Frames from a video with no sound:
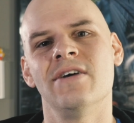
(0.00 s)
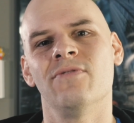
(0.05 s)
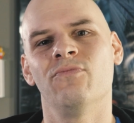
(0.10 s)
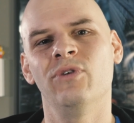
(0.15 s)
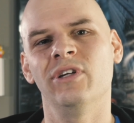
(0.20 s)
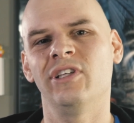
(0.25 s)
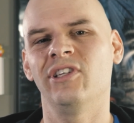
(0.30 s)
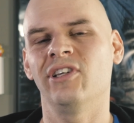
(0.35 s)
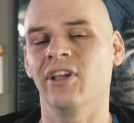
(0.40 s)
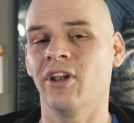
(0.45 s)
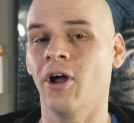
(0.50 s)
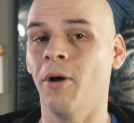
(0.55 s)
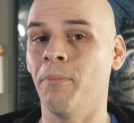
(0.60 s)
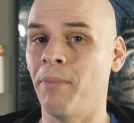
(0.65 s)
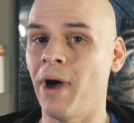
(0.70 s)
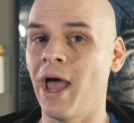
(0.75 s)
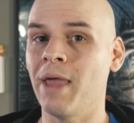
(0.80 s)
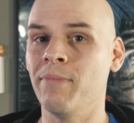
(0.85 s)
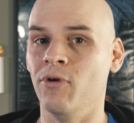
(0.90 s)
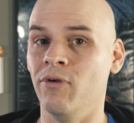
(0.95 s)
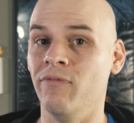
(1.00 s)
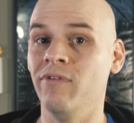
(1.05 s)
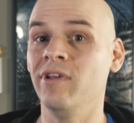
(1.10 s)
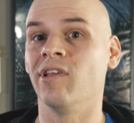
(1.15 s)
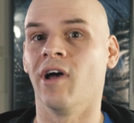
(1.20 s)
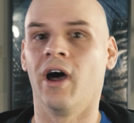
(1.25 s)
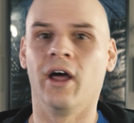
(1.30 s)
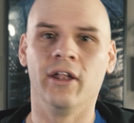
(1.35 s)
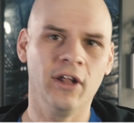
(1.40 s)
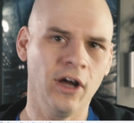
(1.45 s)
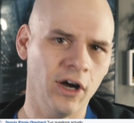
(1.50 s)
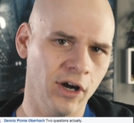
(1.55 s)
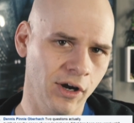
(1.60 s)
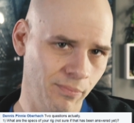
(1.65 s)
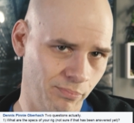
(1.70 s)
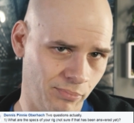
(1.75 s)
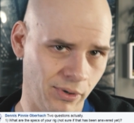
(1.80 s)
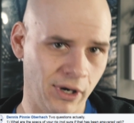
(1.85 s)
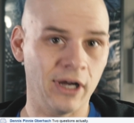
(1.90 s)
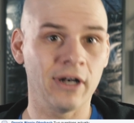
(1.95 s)
Which are not Bay movies, I know,
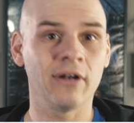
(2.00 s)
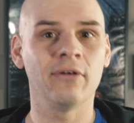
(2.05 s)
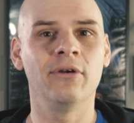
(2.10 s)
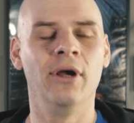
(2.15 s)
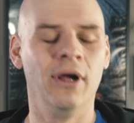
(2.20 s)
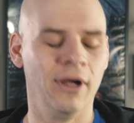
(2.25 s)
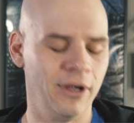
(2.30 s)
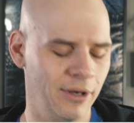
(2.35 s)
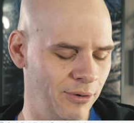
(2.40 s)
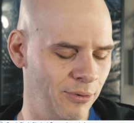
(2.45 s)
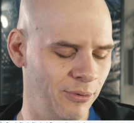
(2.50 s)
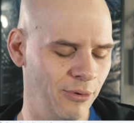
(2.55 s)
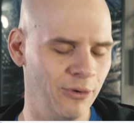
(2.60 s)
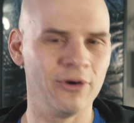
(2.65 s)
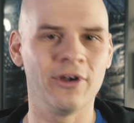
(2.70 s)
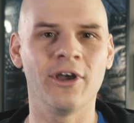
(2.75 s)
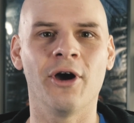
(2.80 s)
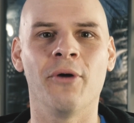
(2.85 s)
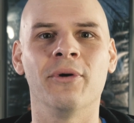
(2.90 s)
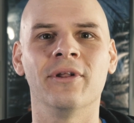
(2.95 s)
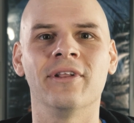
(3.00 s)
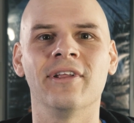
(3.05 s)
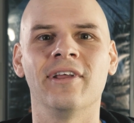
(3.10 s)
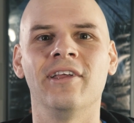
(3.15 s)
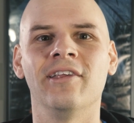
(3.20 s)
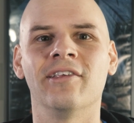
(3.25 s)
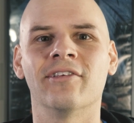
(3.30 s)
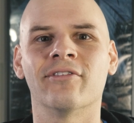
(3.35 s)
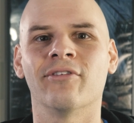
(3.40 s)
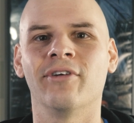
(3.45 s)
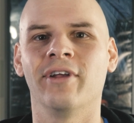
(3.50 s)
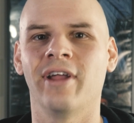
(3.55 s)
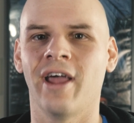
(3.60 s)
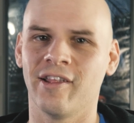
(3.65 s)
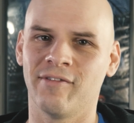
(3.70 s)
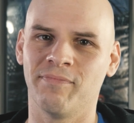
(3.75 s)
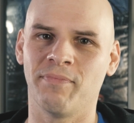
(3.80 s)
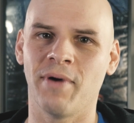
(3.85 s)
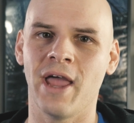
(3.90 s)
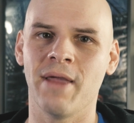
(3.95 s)
but we'll go into history
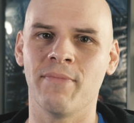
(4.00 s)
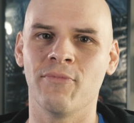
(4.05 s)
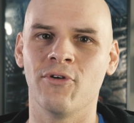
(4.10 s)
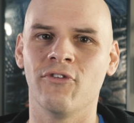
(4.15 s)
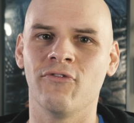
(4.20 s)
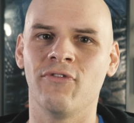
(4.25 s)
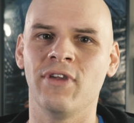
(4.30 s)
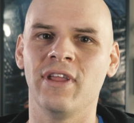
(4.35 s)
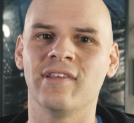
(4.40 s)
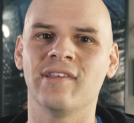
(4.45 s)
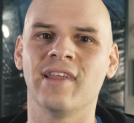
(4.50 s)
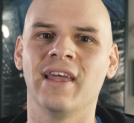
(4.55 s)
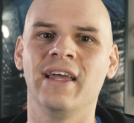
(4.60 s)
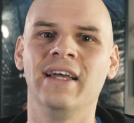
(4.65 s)
as Bay movies.